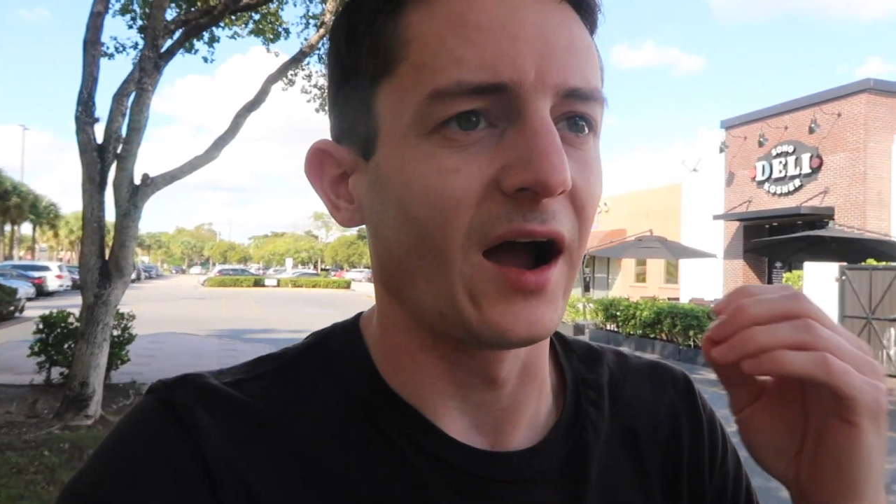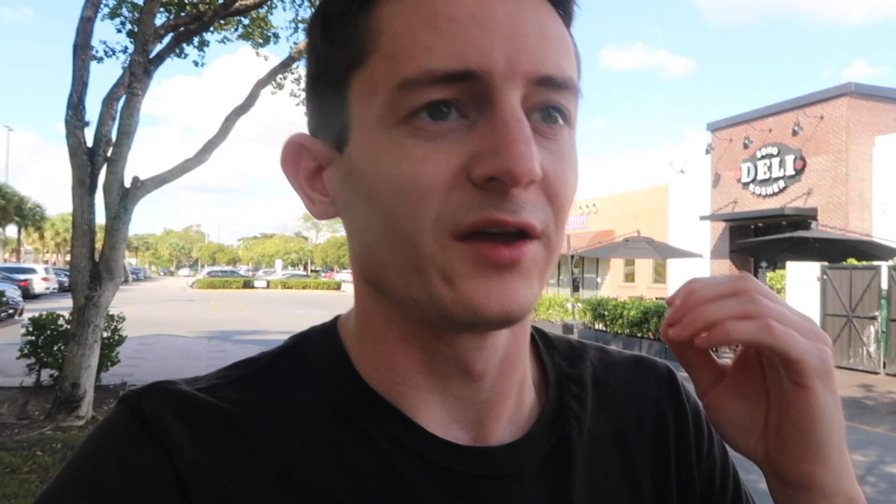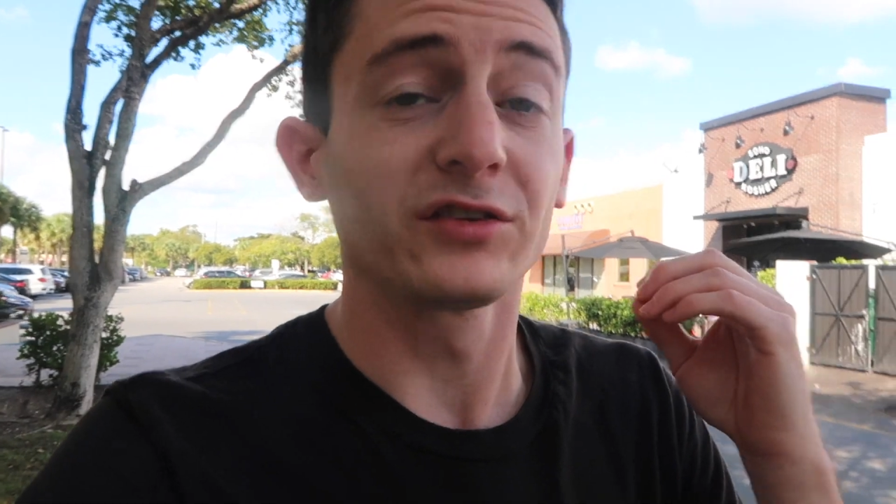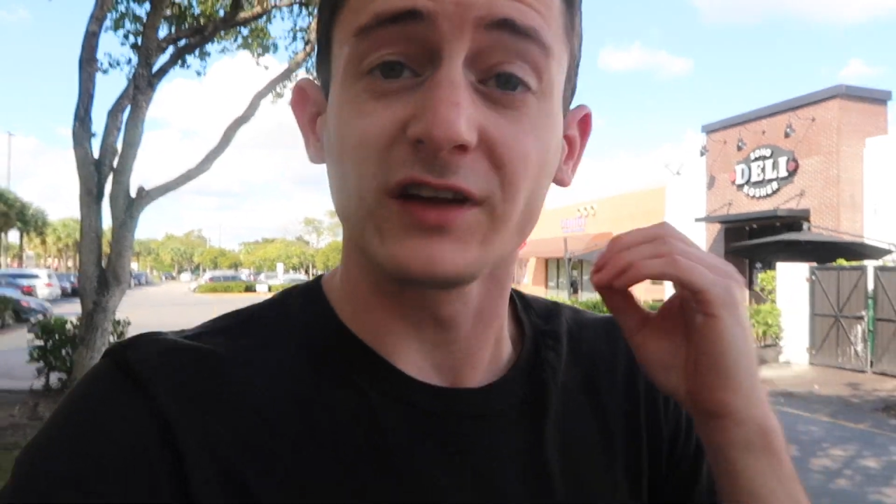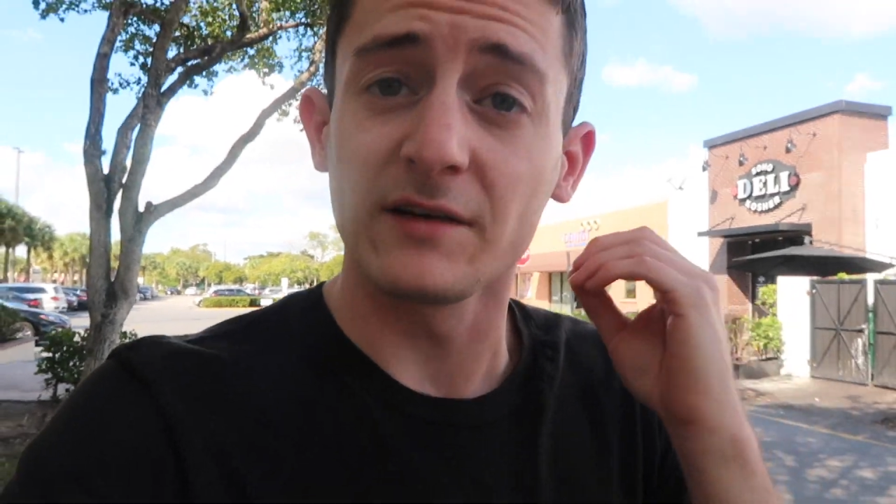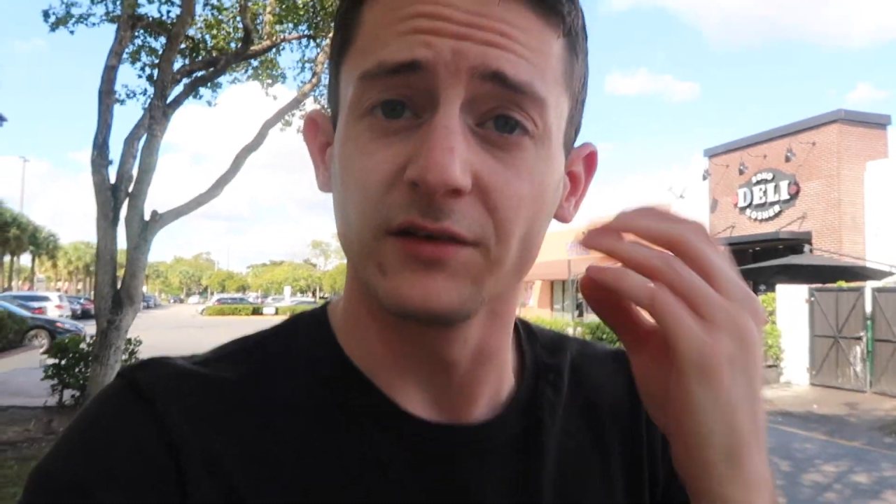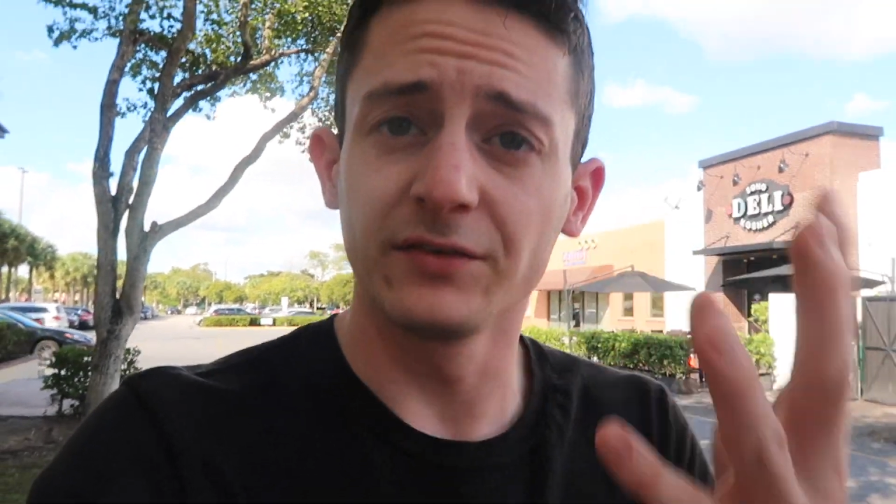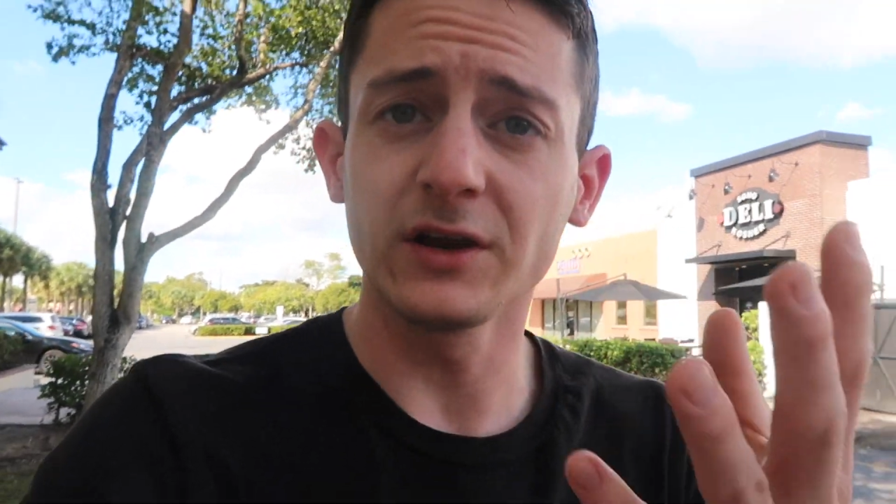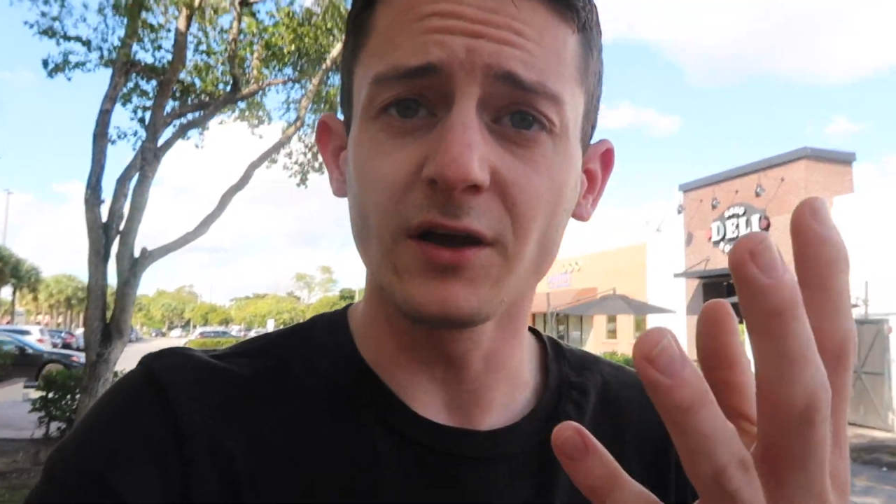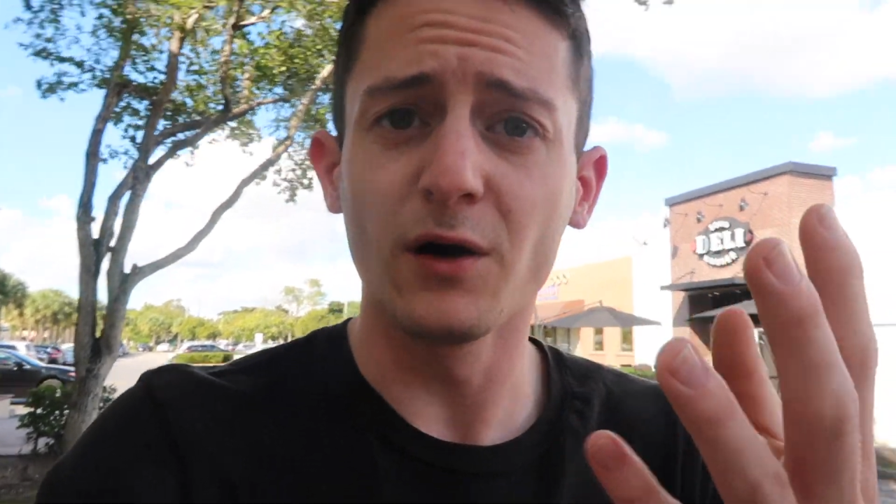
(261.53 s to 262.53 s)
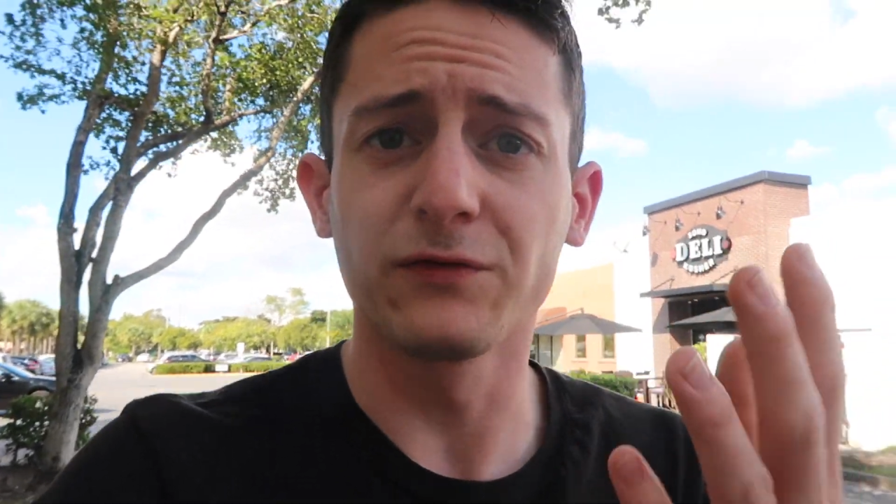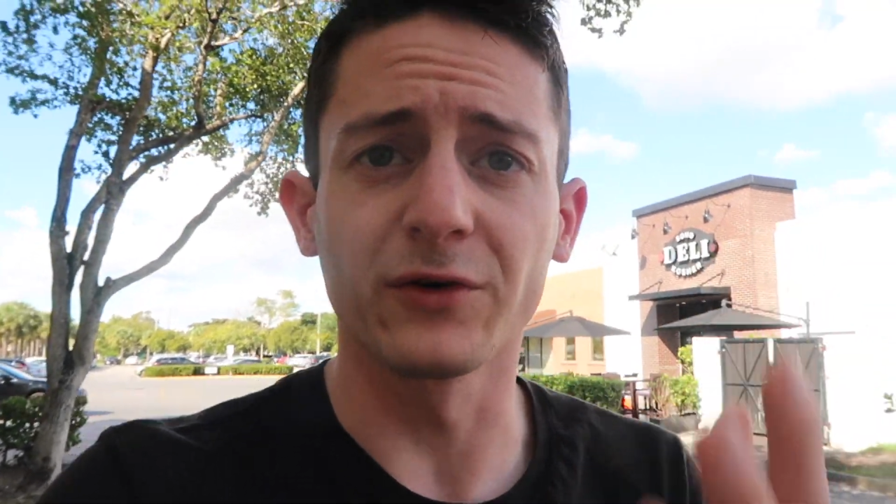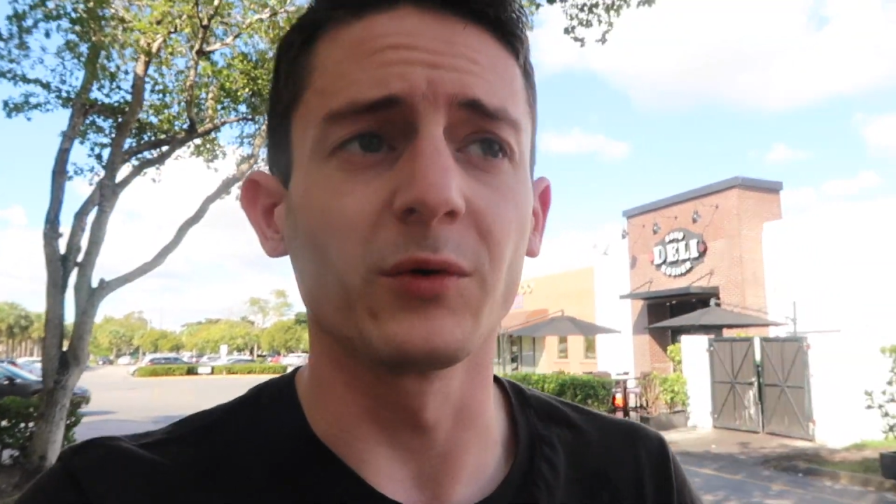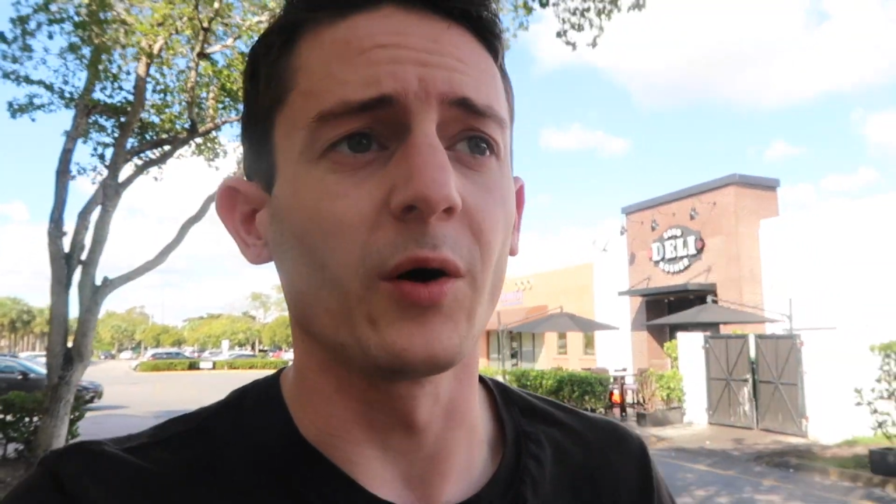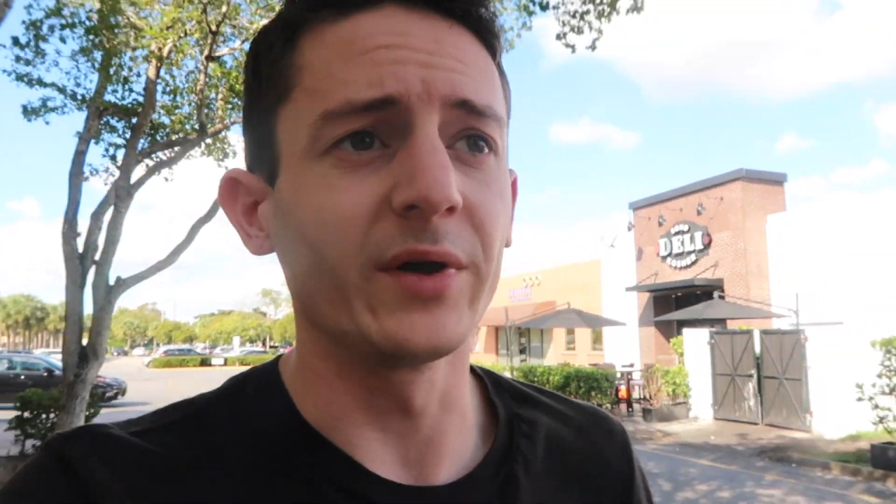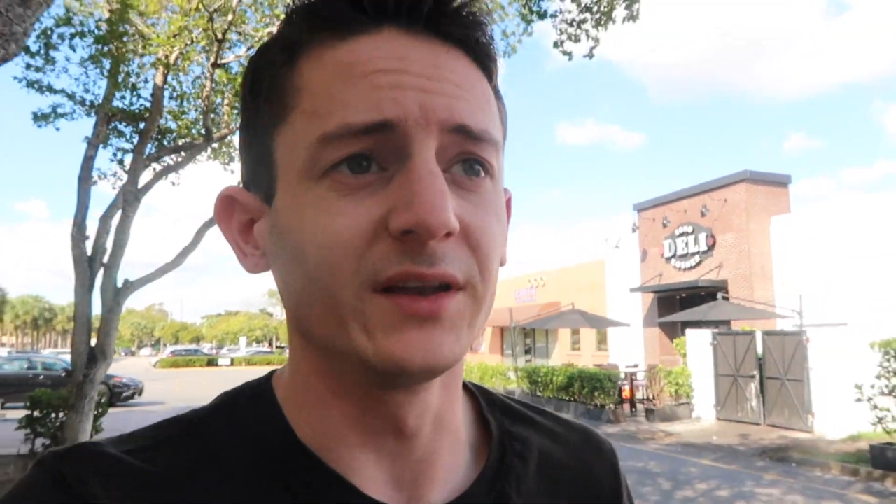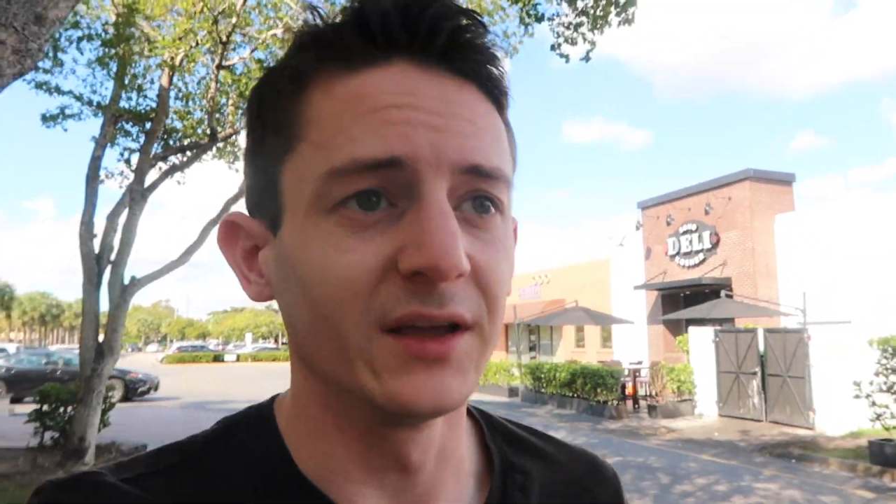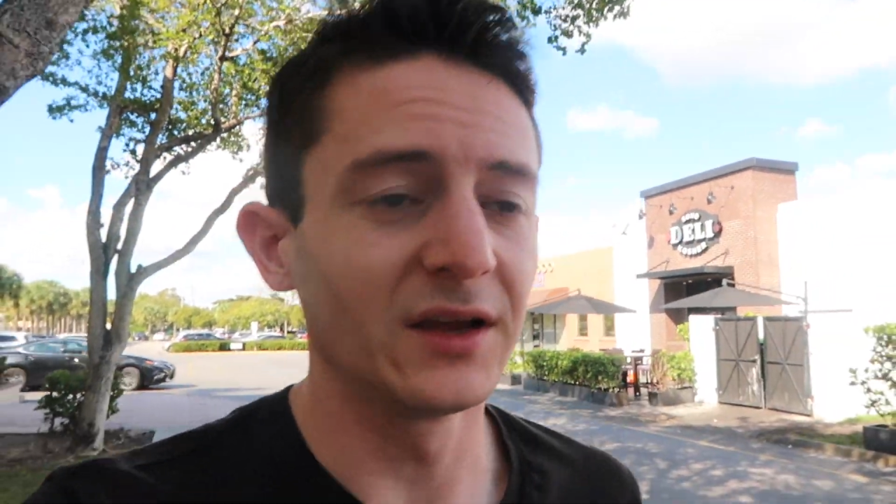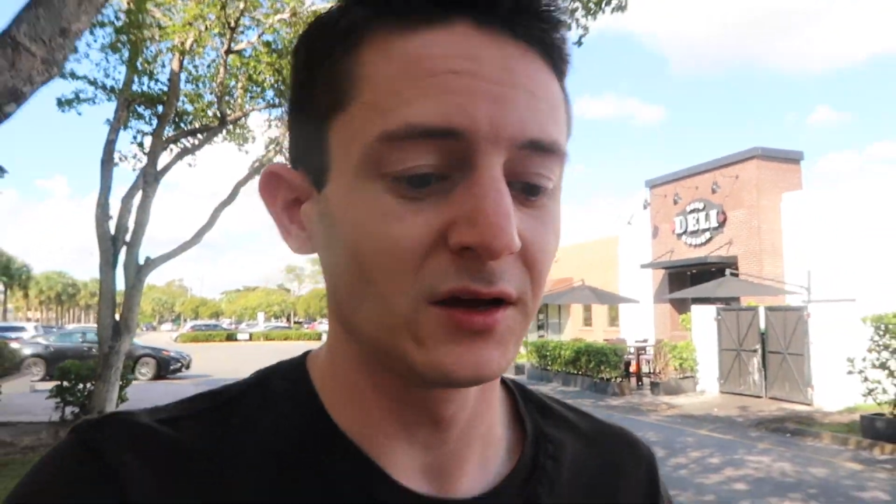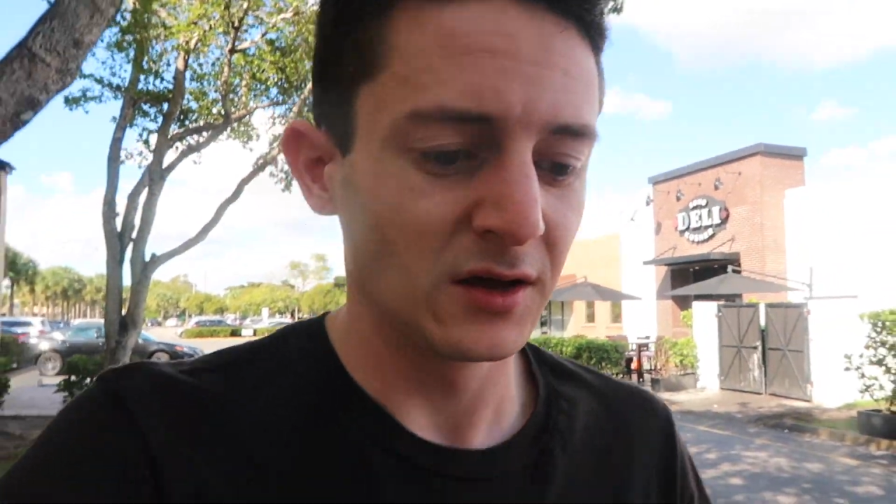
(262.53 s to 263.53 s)
I used to have a video for what we
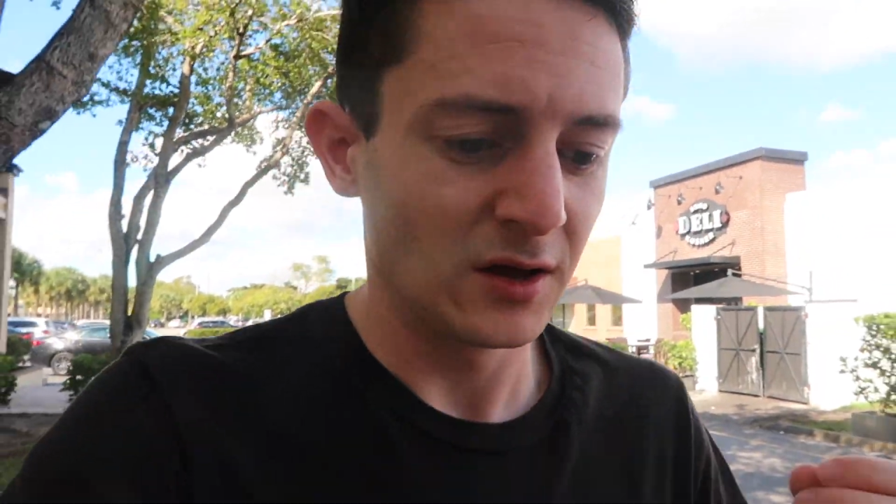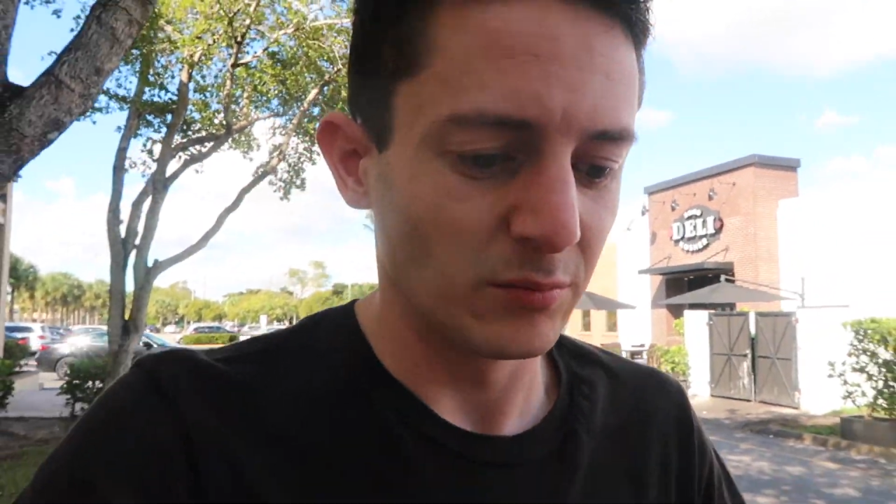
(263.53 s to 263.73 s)
did,